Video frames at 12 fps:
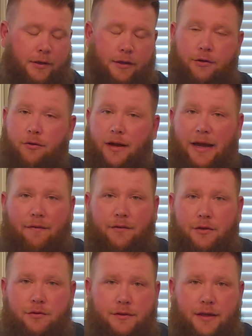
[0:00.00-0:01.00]
You don't have to
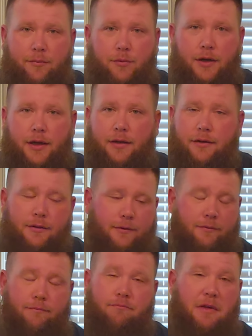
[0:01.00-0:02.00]
use that brand.
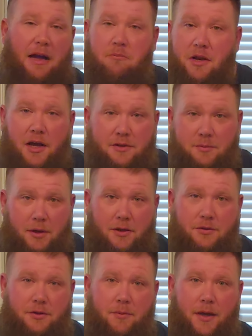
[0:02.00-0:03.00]
I'm not
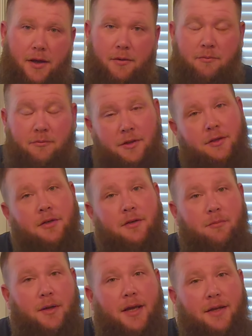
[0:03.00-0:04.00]
sponsored by them.
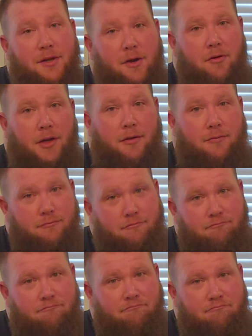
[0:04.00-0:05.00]
But hey, Tony,
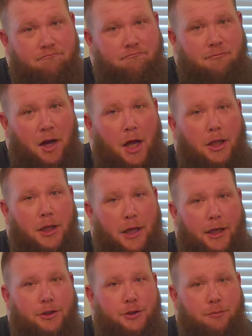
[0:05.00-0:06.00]
holla
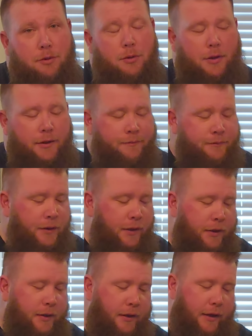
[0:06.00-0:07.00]
at you, boy.
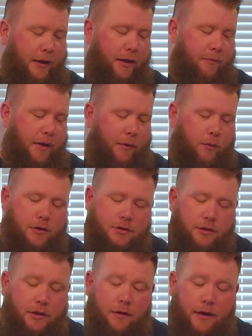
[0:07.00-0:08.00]
Um, and we're just
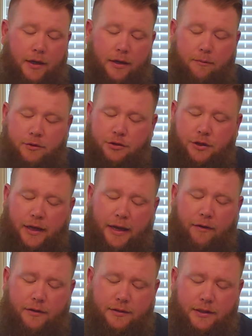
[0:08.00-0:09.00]
going to go ahead and I'm going to show you
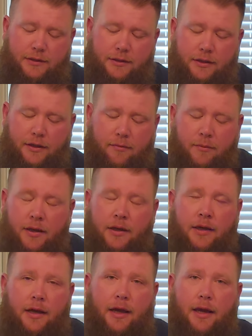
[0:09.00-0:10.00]
how I season it up
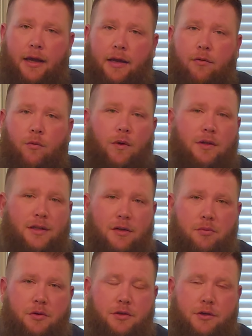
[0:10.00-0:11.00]
and what
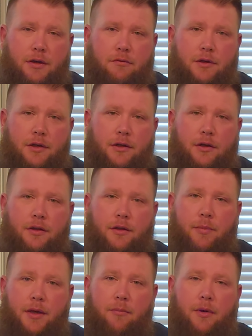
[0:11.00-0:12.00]
temperature I run on the
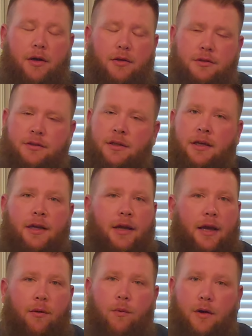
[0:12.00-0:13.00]
pit boss
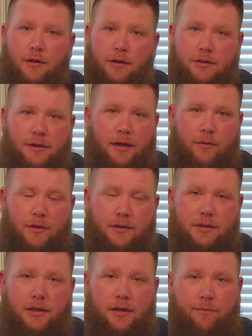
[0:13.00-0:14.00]
and what it looks like when it's
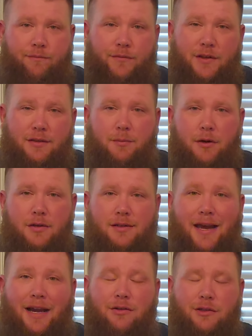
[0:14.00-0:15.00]
done. This bird's
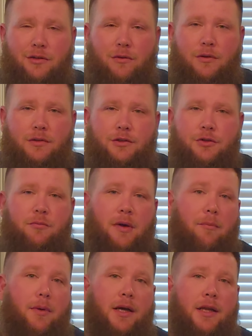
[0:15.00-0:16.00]
actually going to
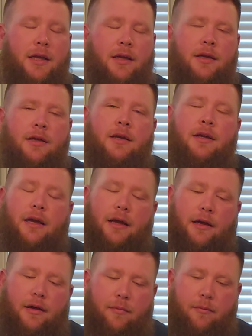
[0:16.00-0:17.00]
my buddy
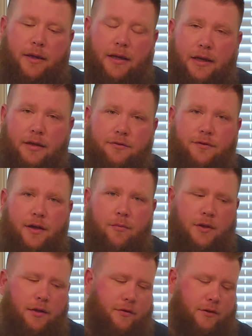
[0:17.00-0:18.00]
um, and his
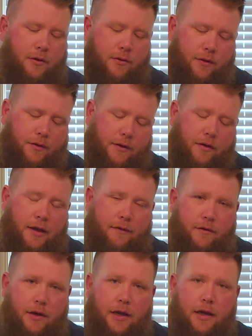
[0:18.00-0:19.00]
family so that they'll have
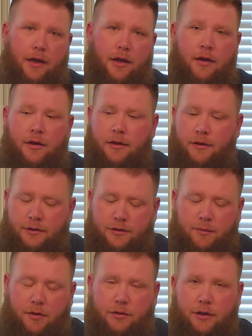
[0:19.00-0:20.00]
a
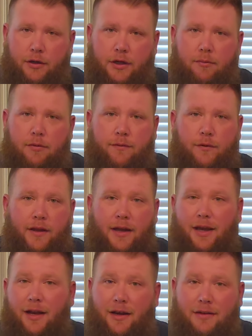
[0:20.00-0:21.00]
smoked turkey before they
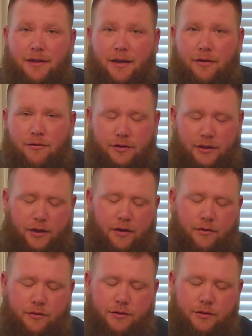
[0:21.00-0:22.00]
head out of town to
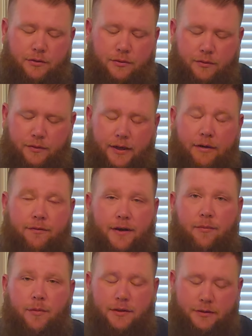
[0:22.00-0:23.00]
go to their
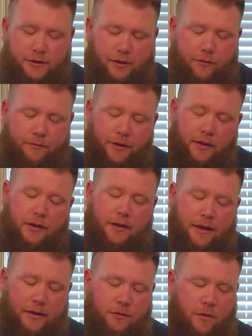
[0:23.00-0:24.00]
families. So
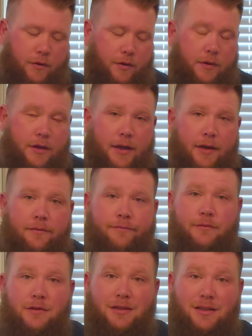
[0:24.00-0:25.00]
that's what we're doing today.
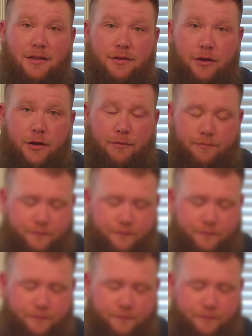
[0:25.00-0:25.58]
Let's get started.